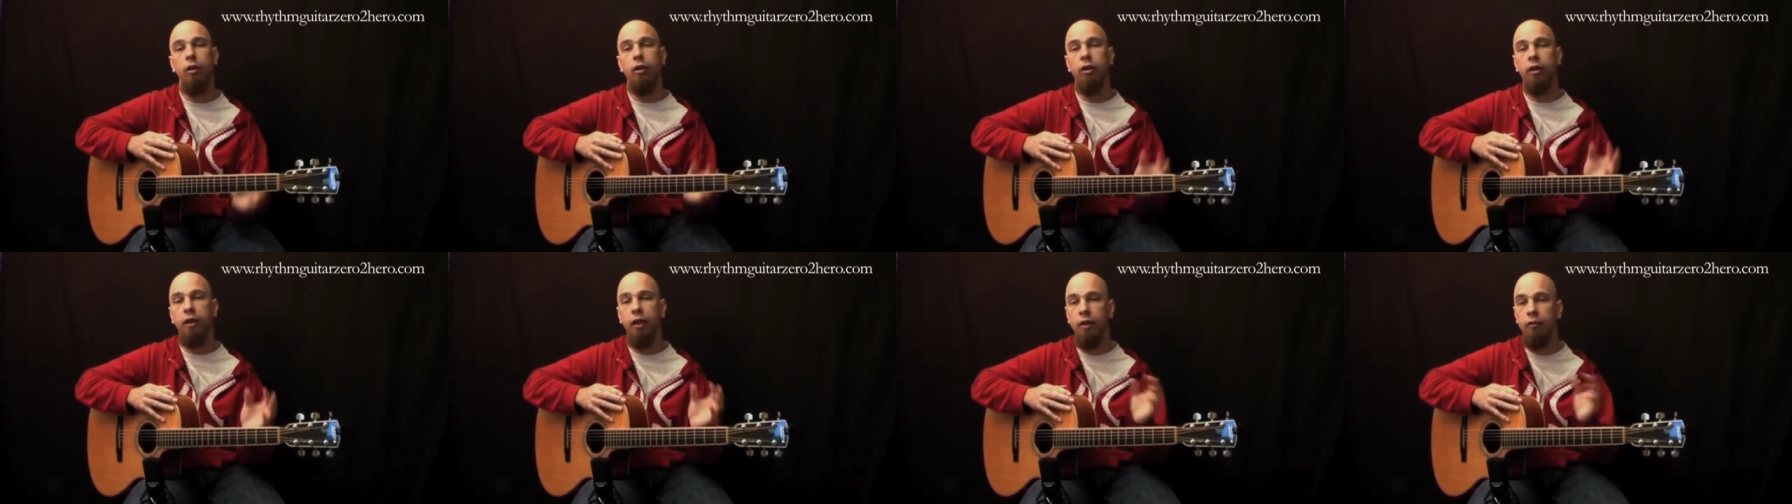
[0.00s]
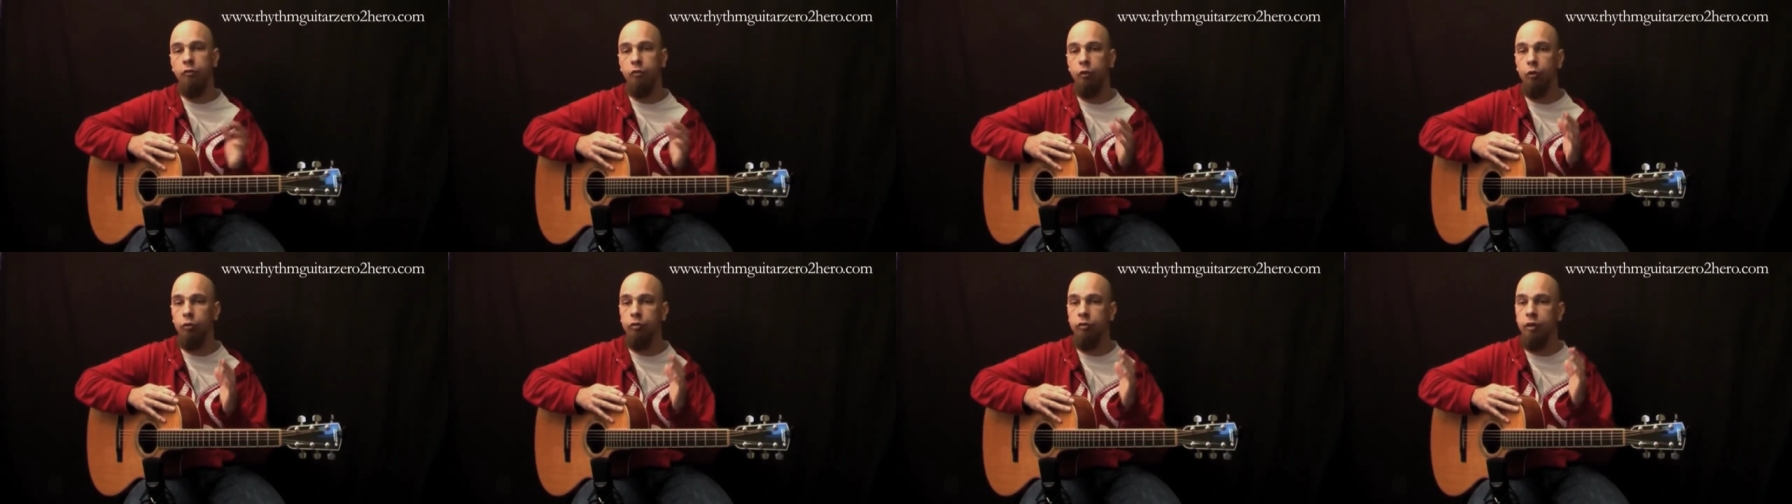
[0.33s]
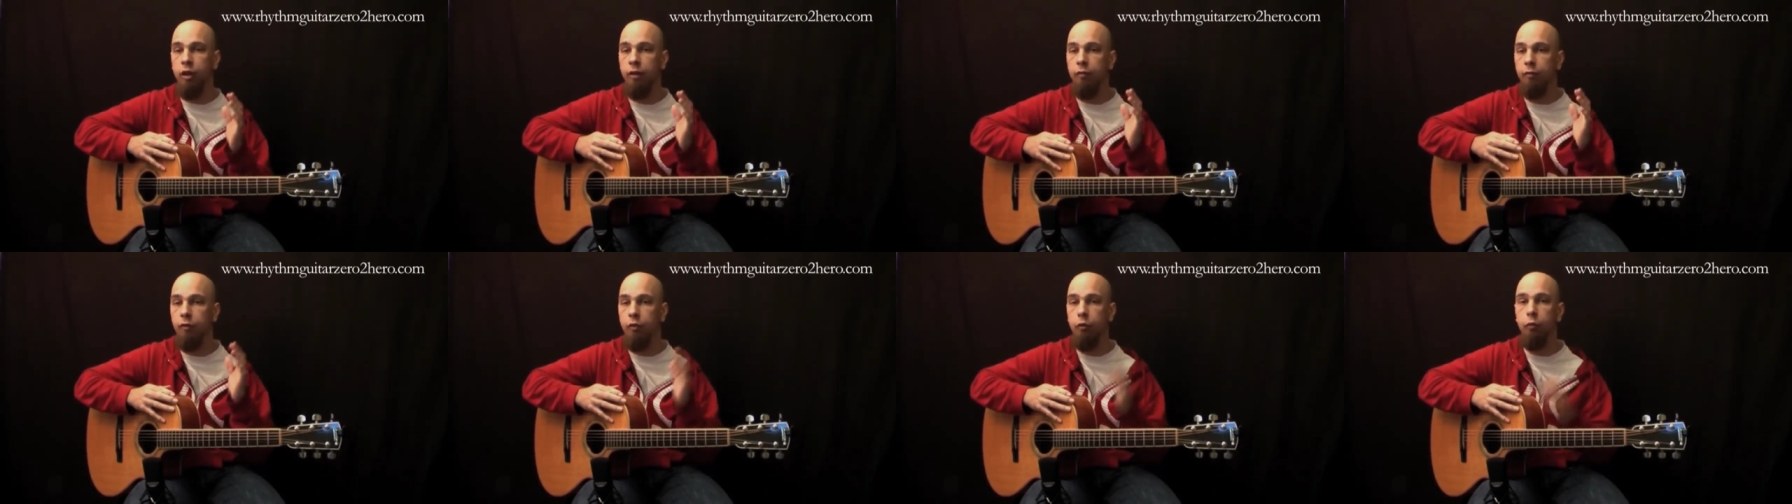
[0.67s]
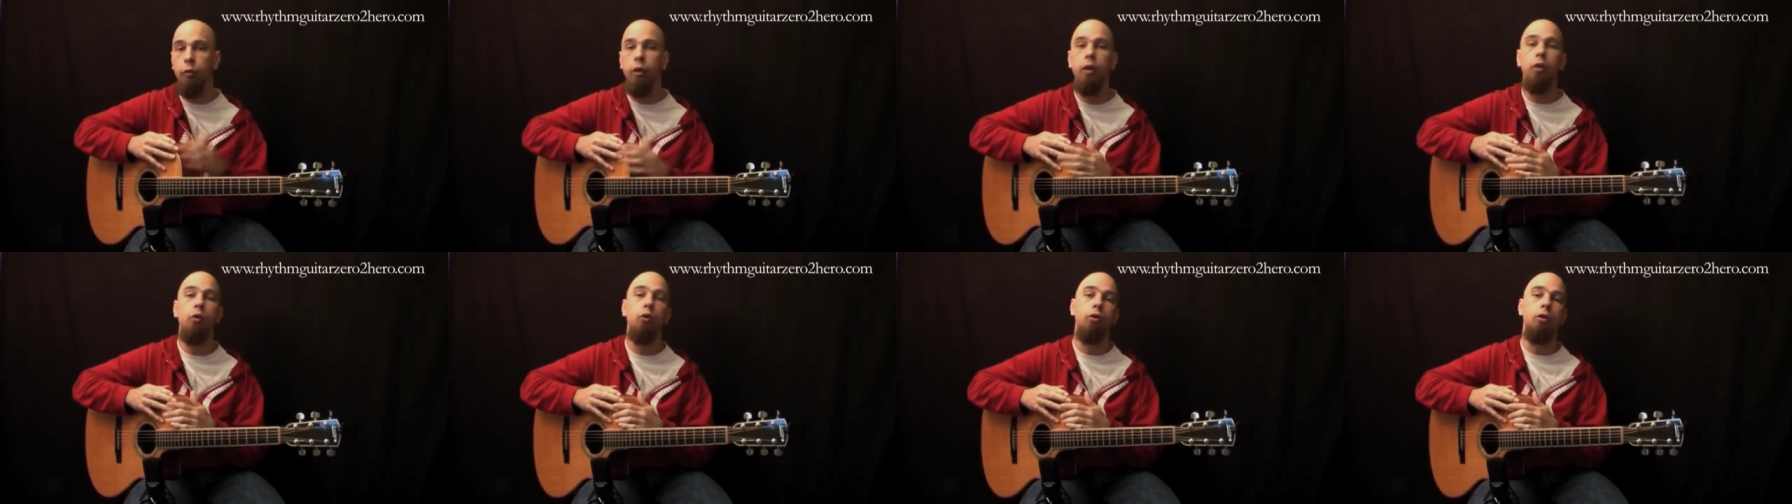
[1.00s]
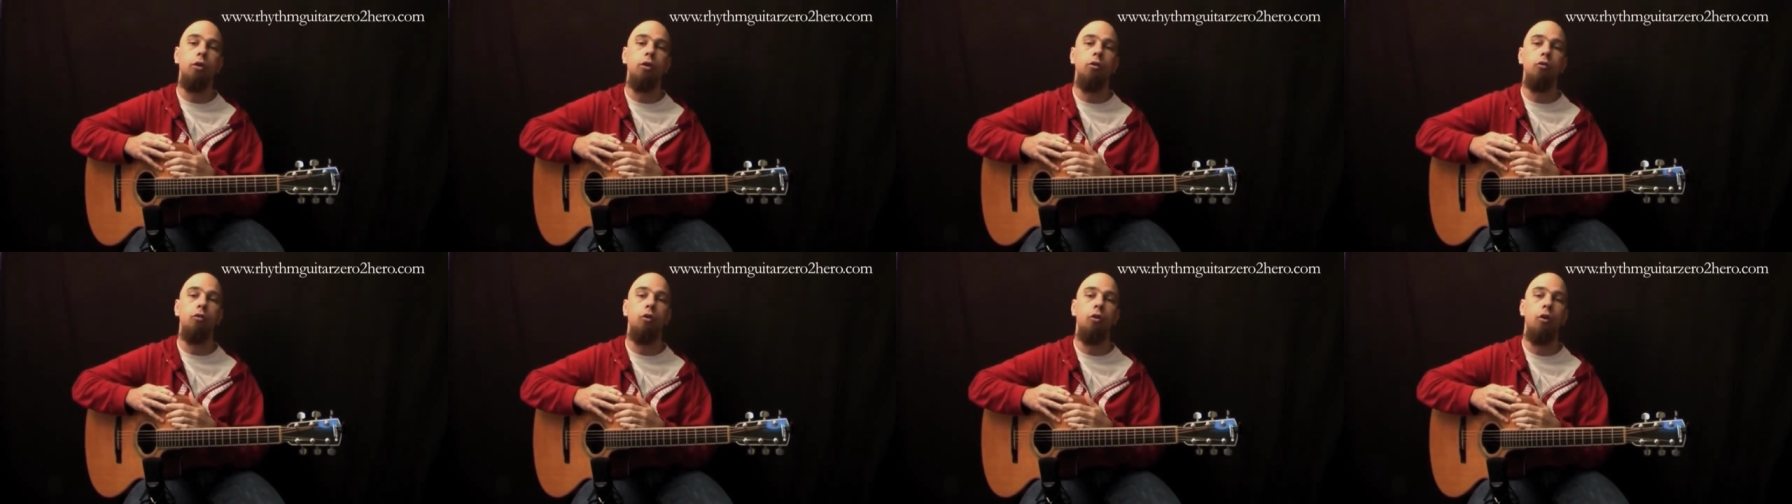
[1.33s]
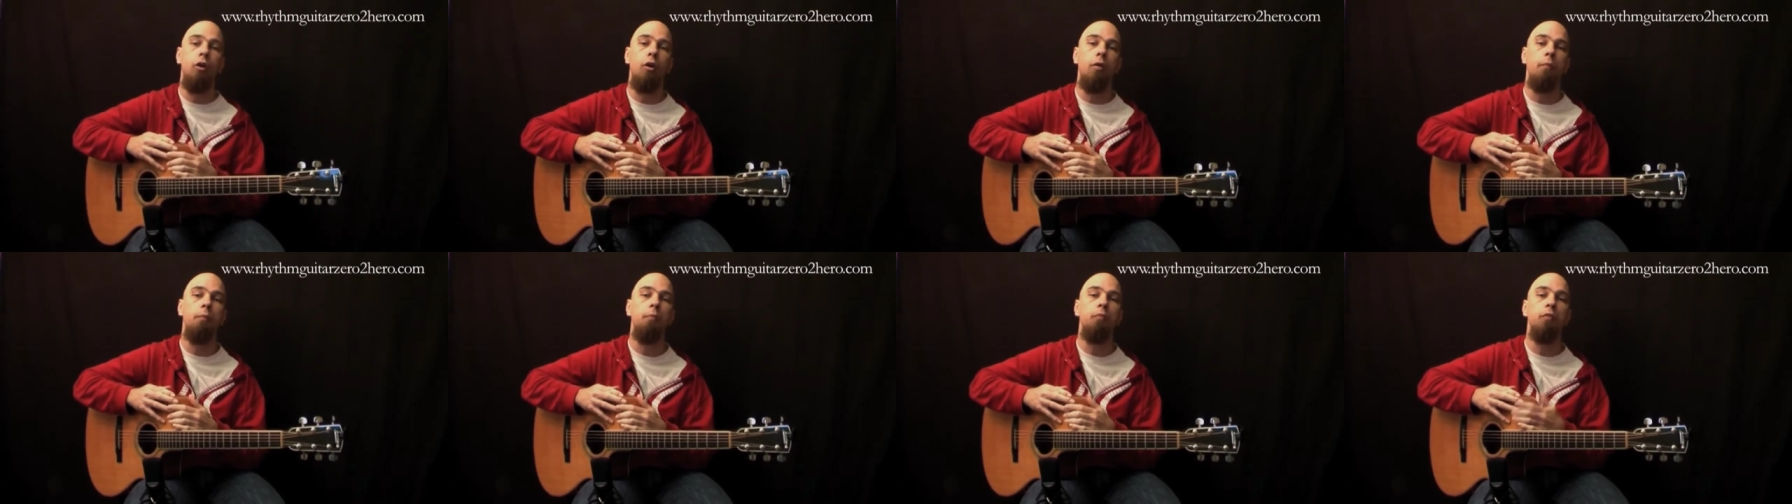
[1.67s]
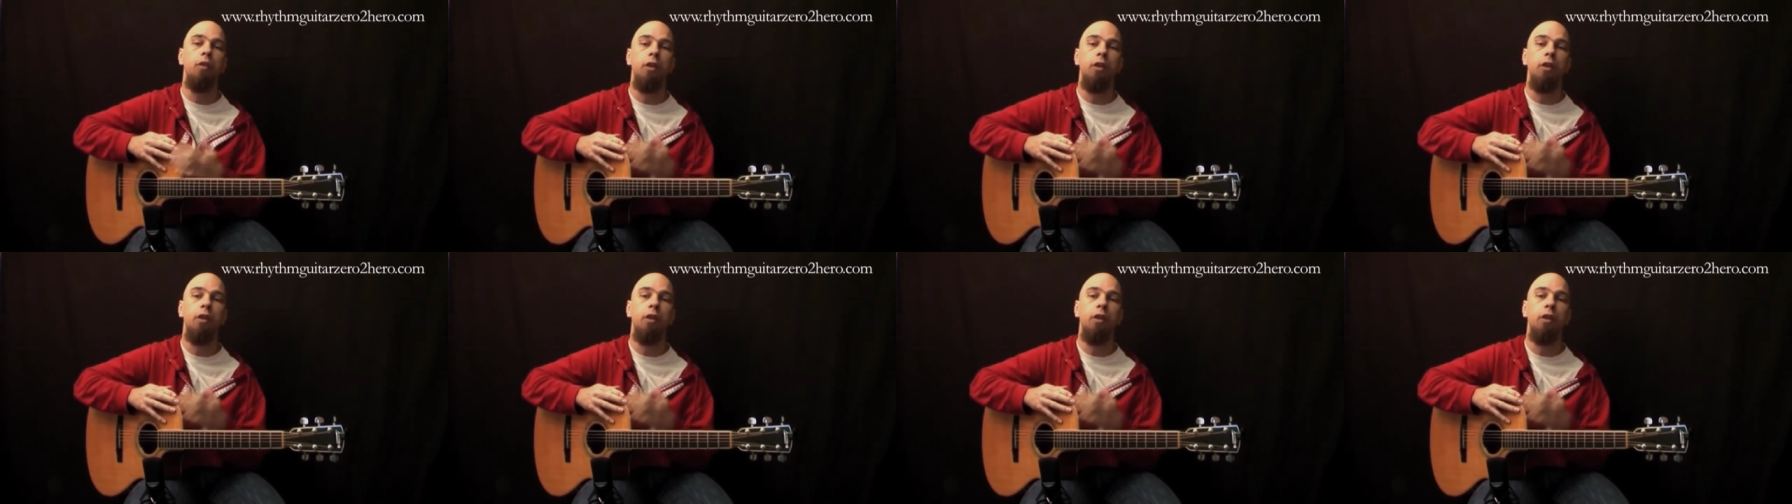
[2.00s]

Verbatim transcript: get yourself a really good guitar,